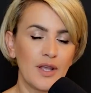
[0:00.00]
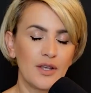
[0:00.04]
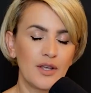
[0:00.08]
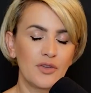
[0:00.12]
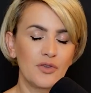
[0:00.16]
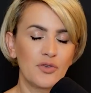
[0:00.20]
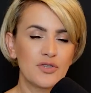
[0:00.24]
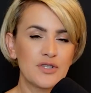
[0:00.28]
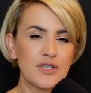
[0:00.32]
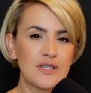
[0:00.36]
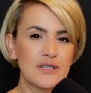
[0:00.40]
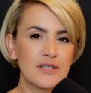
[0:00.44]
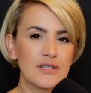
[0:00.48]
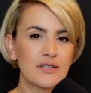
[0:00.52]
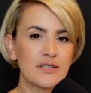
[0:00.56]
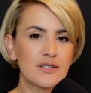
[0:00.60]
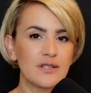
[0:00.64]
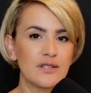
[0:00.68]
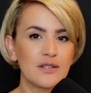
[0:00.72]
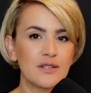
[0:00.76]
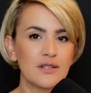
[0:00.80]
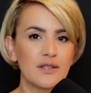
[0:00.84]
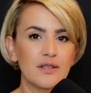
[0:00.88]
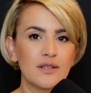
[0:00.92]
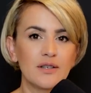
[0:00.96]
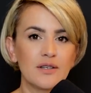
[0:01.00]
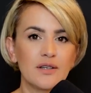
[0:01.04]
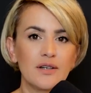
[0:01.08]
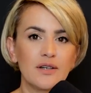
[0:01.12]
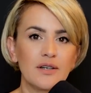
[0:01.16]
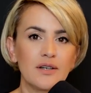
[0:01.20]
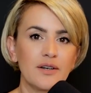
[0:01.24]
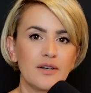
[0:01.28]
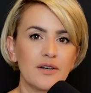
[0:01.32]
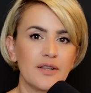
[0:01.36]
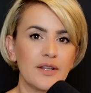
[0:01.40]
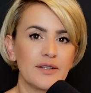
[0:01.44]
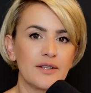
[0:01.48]
You said it uh,
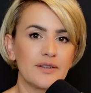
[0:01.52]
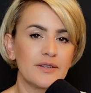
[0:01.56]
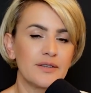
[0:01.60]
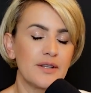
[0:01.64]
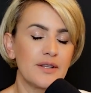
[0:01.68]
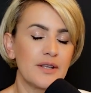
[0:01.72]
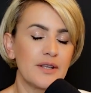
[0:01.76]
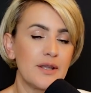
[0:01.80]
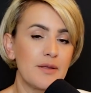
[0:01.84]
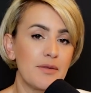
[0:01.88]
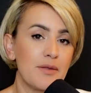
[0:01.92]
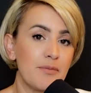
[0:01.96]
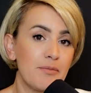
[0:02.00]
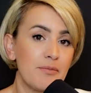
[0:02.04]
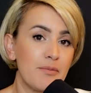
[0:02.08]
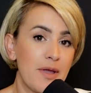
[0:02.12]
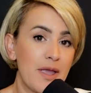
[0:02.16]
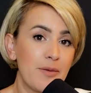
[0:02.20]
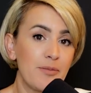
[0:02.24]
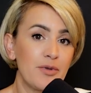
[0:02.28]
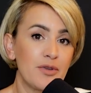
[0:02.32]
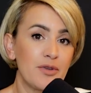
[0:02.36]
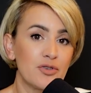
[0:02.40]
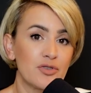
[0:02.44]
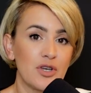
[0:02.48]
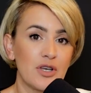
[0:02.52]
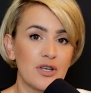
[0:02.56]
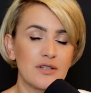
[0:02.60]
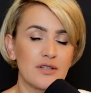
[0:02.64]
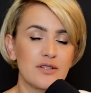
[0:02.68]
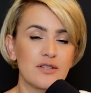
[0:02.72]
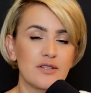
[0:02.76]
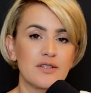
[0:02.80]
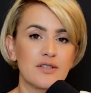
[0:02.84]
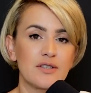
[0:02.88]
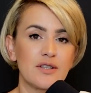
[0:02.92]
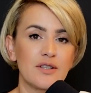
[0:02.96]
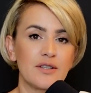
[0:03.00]
earlier that it, there may be a
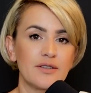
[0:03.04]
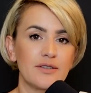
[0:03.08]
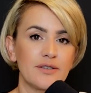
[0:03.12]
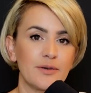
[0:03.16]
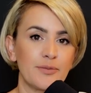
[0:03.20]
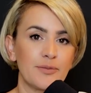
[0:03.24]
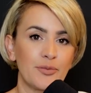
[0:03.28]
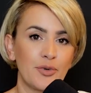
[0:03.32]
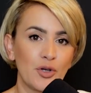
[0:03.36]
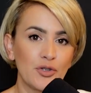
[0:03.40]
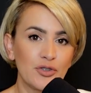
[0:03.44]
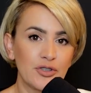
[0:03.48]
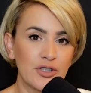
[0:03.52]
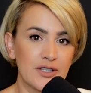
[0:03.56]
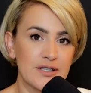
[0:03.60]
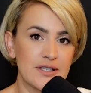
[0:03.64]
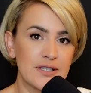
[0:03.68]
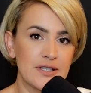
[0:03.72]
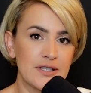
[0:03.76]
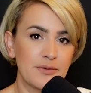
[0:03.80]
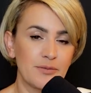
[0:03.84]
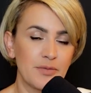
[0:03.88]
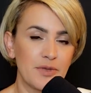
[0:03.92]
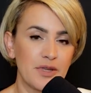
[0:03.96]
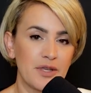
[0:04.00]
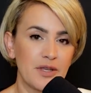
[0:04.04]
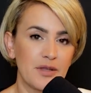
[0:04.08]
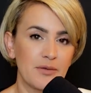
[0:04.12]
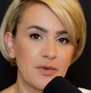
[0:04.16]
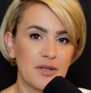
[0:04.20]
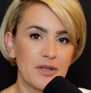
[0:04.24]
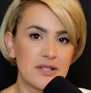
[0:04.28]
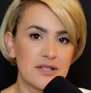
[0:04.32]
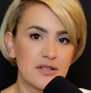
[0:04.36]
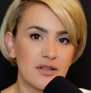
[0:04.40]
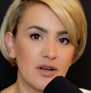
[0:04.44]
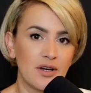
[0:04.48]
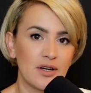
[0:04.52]
chance that a protest may,
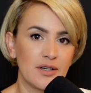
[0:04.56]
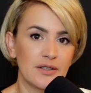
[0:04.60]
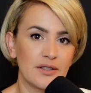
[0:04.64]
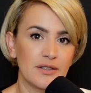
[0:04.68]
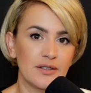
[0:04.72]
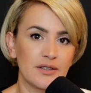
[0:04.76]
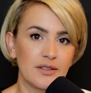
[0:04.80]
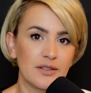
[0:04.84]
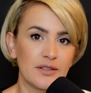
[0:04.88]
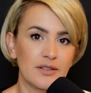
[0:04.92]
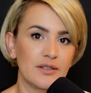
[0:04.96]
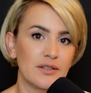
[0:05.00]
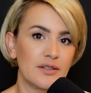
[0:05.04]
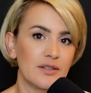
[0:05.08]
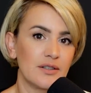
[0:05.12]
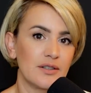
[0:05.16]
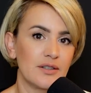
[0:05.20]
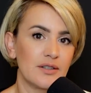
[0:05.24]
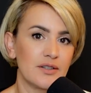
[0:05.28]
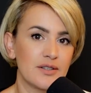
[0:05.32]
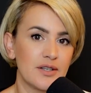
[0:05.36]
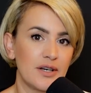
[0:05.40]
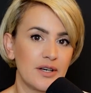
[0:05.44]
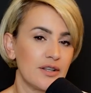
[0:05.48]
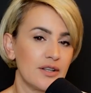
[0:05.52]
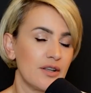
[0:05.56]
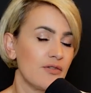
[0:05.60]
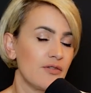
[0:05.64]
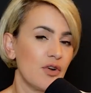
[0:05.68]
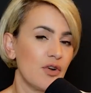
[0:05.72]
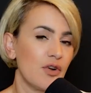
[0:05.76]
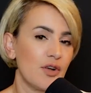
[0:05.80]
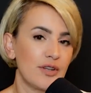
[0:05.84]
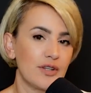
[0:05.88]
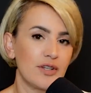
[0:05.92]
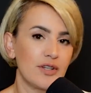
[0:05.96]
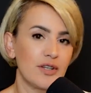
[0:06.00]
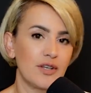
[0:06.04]
may start in uh, Sarajevo
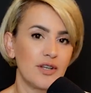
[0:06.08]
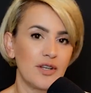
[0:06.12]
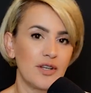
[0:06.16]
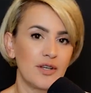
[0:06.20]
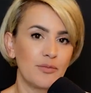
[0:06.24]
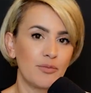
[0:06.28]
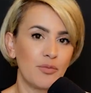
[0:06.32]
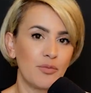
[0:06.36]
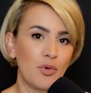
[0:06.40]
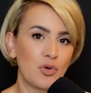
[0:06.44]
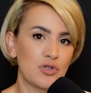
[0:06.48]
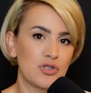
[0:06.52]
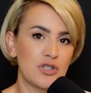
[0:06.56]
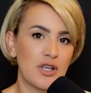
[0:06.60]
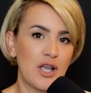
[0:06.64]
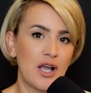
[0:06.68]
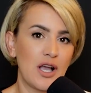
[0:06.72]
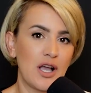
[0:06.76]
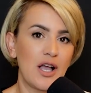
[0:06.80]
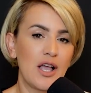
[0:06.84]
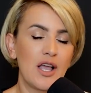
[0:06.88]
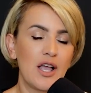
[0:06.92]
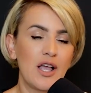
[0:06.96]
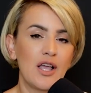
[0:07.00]
and in, in, Bosnia.